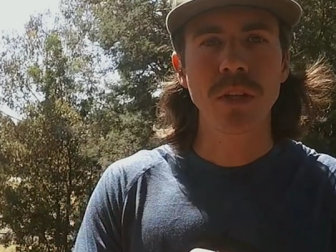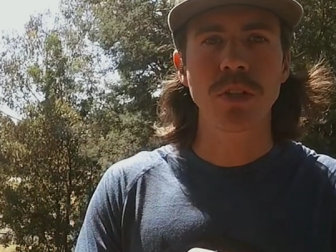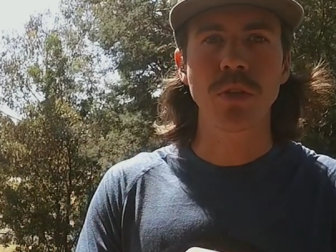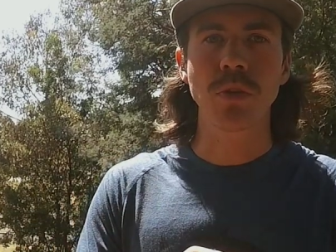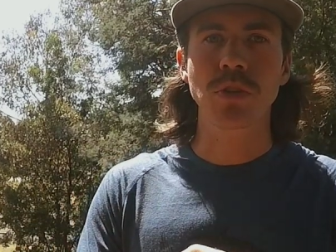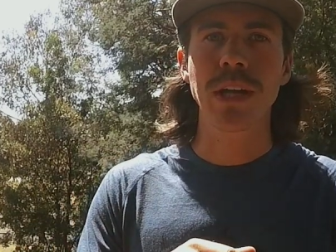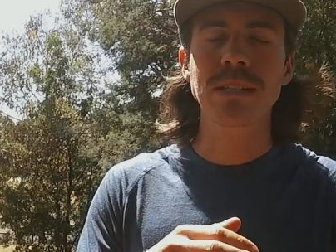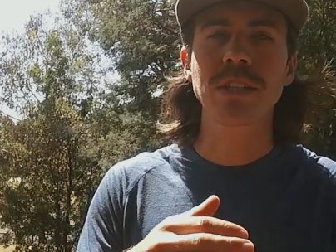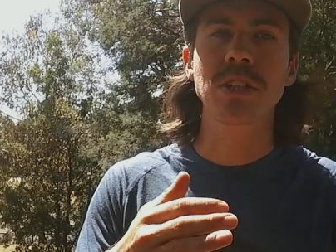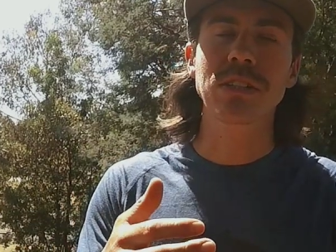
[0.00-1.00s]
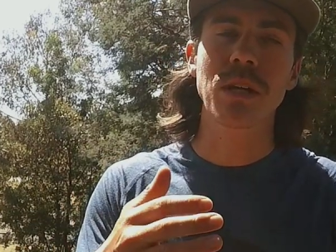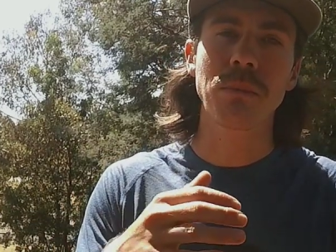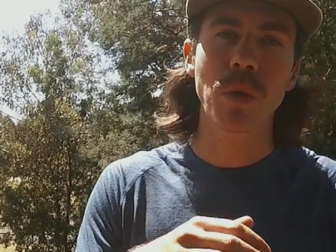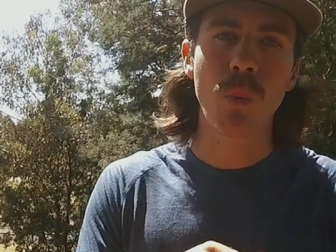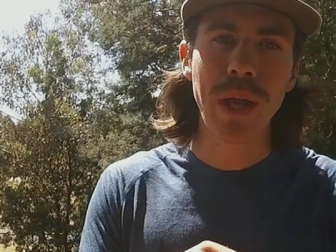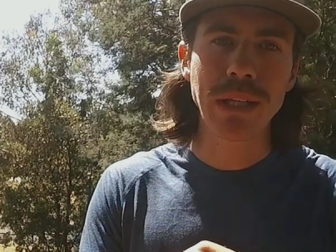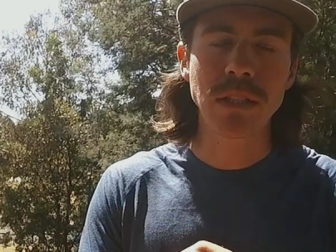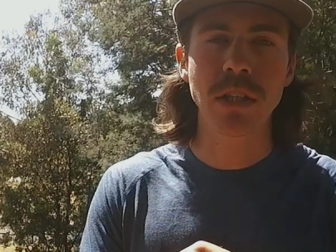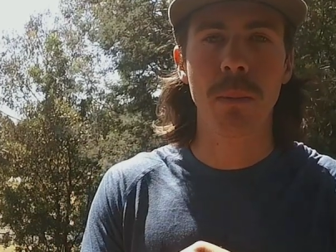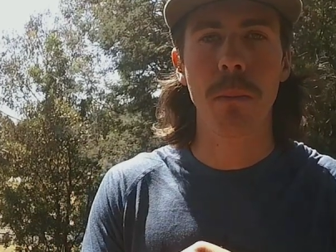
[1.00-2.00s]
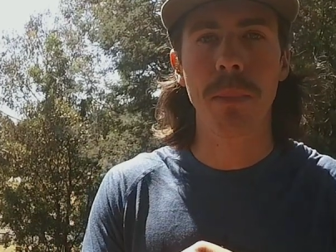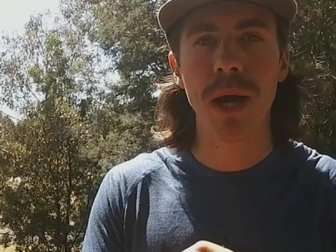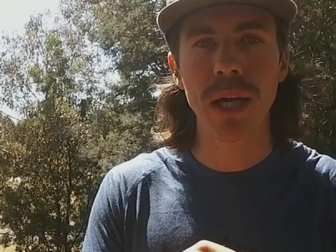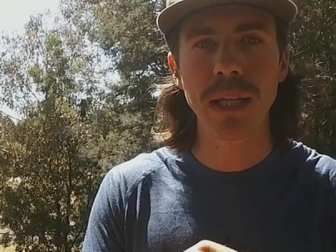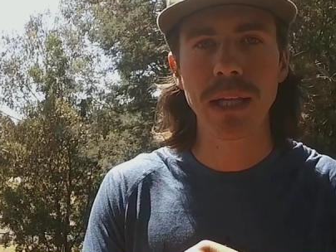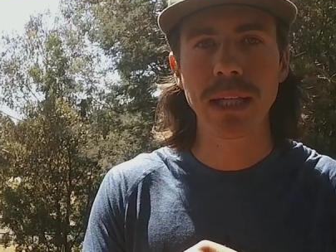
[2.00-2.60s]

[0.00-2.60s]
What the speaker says: to transition some of the weight to your upper body